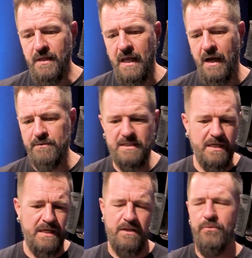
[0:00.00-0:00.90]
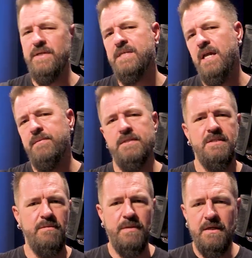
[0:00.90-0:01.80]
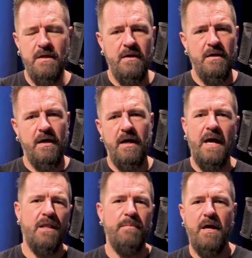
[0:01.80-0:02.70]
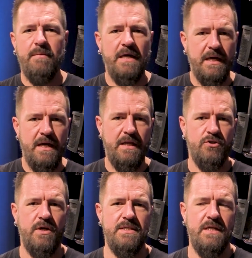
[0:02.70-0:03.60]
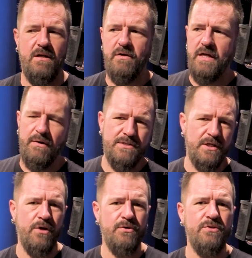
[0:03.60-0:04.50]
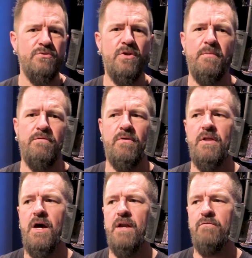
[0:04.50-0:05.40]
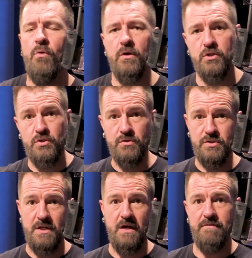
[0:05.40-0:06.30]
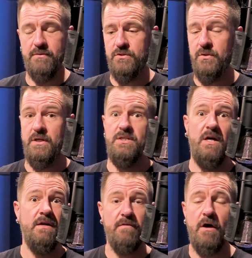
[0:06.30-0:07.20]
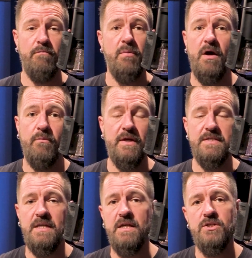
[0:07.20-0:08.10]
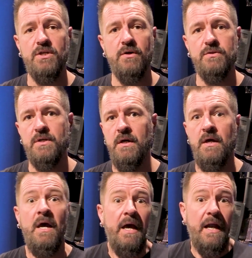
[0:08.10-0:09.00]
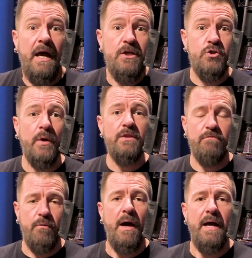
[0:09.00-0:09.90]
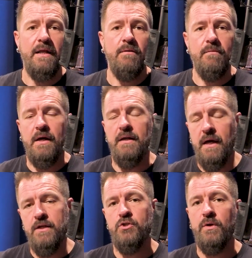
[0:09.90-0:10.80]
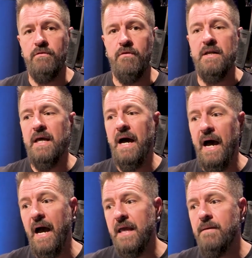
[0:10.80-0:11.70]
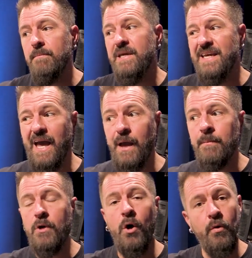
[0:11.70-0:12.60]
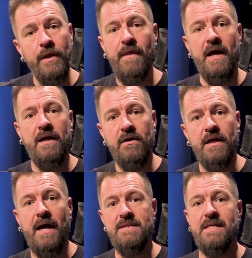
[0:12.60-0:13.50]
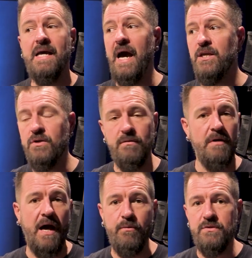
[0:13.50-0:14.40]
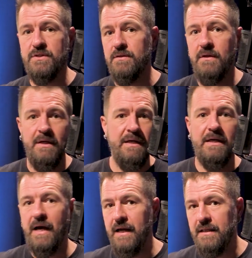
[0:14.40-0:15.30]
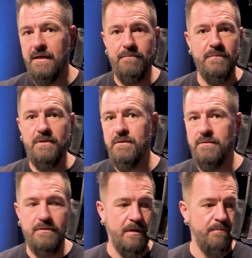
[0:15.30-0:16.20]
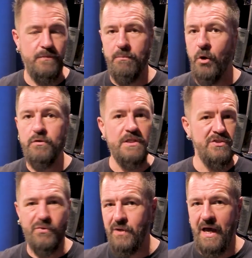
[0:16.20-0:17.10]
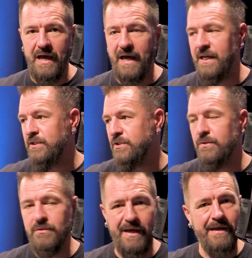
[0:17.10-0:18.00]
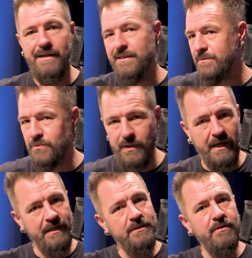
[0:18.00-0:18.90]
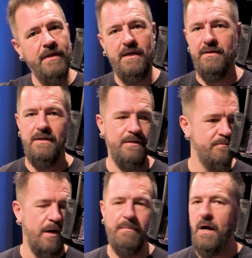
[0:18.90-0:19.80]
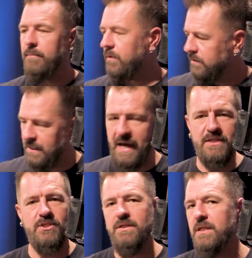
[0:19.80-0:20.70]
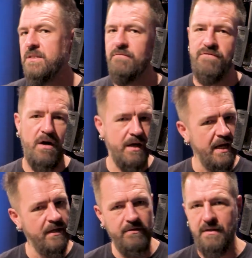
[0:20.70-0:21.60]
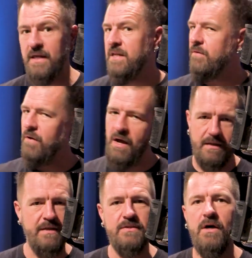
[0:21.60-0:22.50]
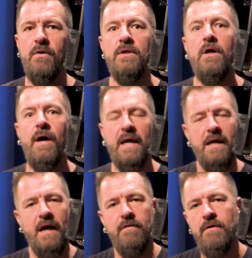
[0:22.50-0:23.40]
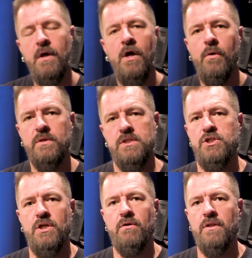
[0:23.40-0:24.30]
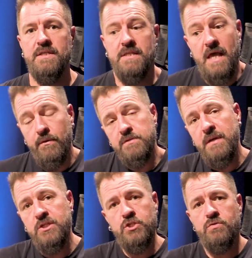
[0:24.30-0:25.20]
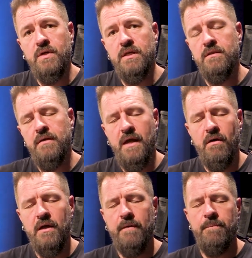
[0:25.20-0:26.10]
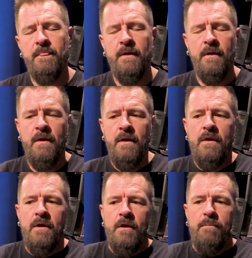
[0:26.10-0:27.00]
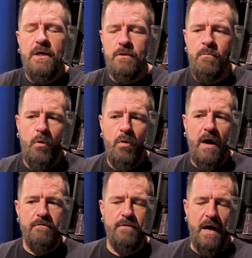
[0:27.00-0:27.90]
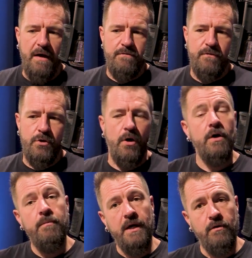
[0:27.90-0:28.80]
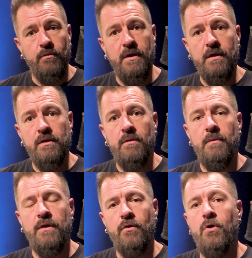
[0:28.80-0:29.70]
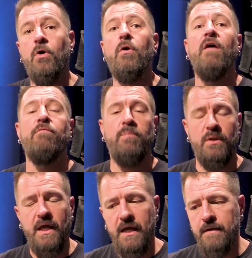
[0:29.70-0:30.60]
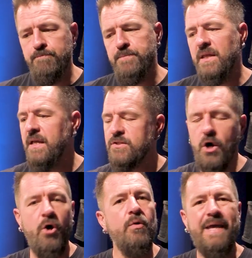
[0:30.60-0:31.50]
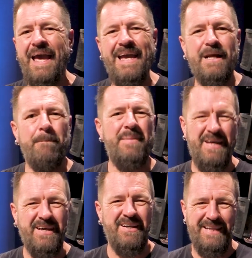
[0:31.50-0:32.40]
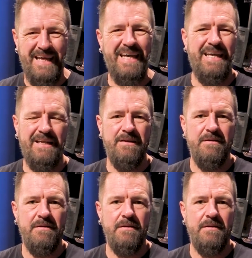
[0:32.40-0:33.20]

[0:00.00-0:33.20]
And I was gigging in Louisiana, Mississippi, uh, Alabama, that kind of tri-state area. I was the go-to drummer for a lot of orchestral stuff. I was doing a ton of off-Broadway stage shows. And I enjoyed the variety, right? I enjoyed the variety. I became known in that area as the guy you, I was... kind of the, the the multi-tool guy. I could do, yeah, you need some swing, I can do that. You need a mambo, gotcha. You need some funk, I can do the indie rock, let's go. You know, I kind of was a generalist, and that was my strength area. But the more I've I've gone in my career, and the, and the longer I've played, it's okay to pick a lane.